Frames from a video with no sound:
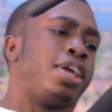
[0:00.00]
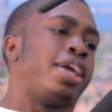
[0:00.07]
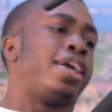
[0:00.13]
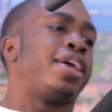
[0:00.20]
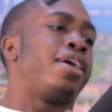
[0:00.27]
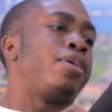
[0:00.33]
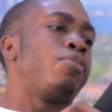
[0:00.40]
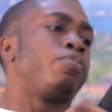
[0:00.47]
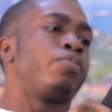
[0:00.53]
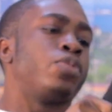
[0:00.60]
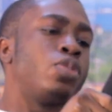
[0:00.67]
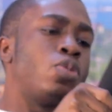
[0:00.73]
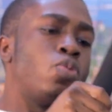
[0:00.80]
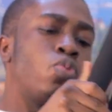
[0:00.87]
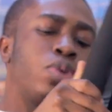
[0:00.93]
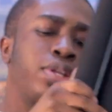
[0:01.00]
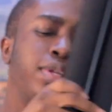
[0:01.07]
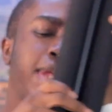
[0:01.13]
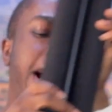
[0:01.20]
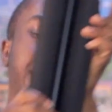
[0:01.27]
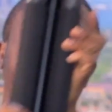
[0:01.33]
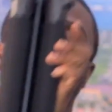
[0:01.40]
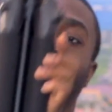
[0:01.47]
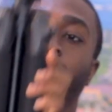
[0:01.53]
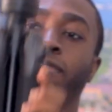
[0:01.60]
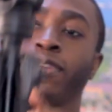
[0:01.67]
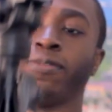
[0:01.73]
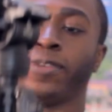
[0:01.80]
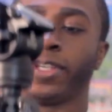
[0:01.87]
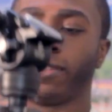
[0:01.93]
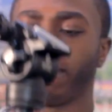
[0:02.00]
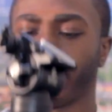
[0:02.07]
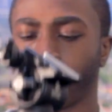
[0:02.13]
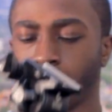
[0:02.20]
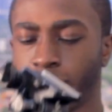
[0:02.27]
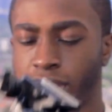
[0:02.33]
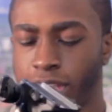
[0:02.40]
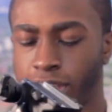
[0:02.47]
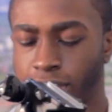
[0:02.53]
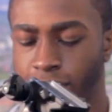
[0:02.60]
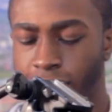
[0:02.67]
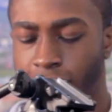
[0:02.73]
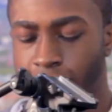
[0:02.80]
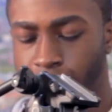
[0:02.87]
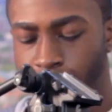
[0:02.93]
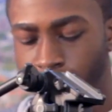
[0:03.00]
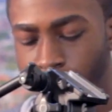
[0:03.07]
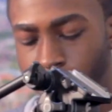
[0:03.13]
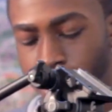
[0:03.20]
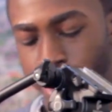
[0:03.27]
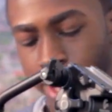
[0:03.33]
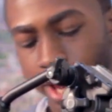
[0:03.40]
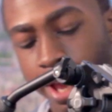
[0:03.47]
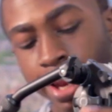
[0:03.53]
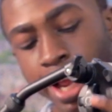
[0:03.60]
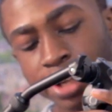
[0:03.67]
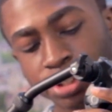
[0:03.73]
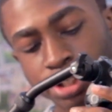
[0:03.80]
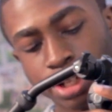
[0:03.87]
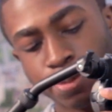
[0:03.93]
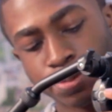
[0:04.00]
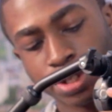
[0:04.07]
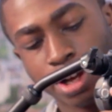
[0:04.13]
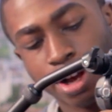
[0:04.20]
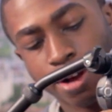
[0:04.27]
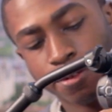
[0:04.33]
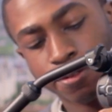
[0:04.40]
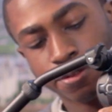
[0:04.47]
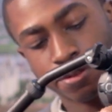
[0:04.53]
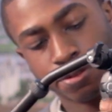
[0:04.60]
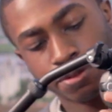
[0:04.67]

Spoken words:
And one last benefit of it is that the head actually comes off,